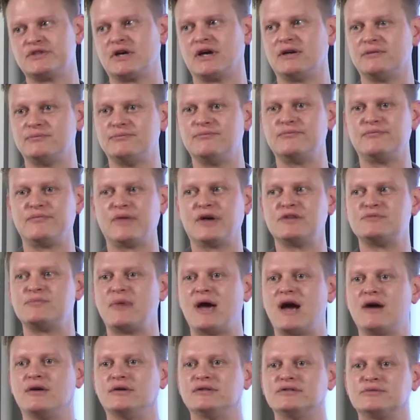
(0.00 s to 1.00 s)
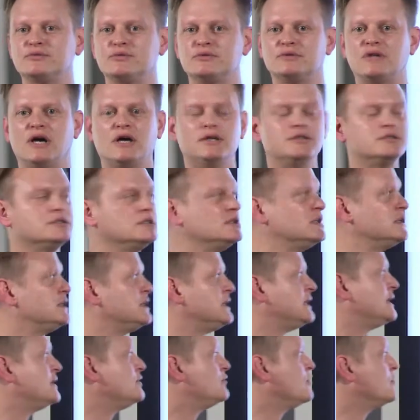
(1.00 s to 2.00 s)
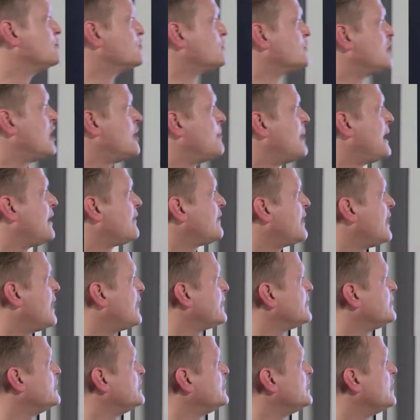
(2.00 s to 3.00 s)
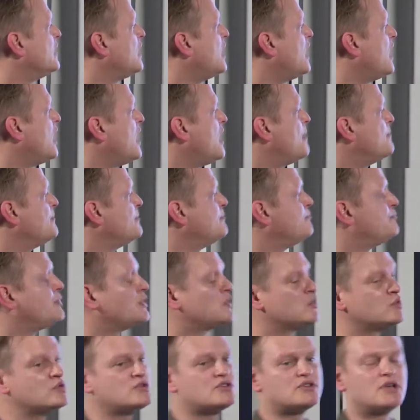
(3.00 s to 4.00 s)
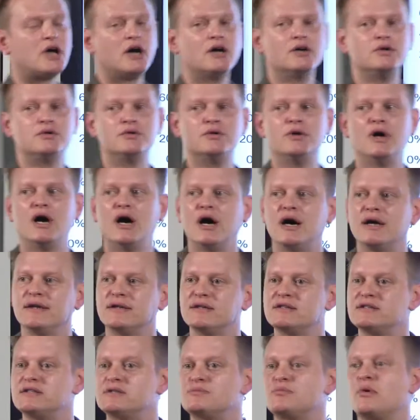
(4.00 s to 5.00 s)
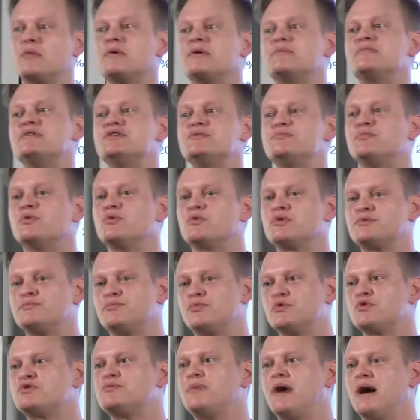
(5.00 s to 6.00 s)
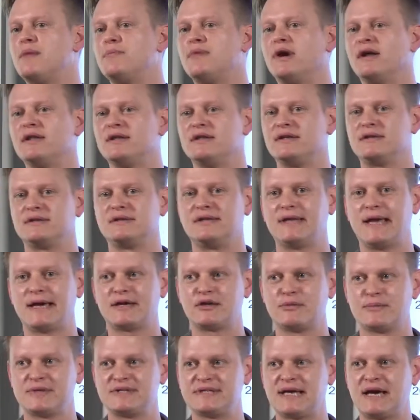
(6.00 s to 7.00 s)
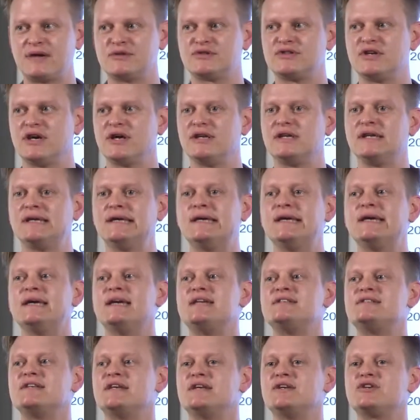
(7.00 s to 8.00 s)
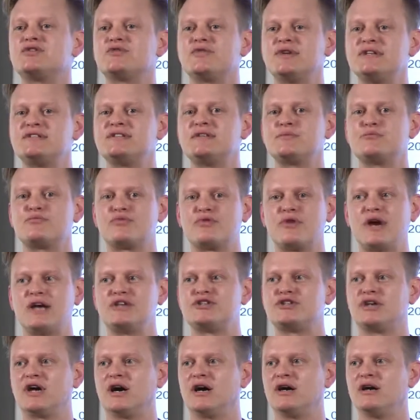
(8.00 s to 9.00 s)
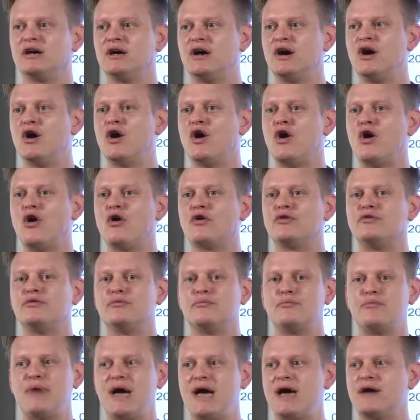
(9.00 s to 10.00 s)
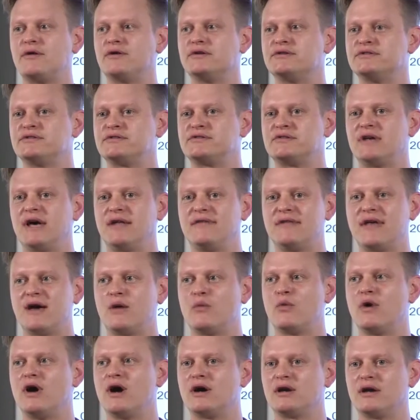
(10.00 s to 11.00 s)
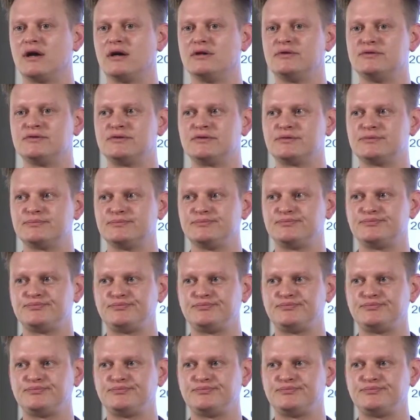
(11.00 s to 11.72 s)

So those parents will know, in the room will know about that. But also, and this has probably been brought about by the economic downturn, is increasing pressure on parents and their workloads.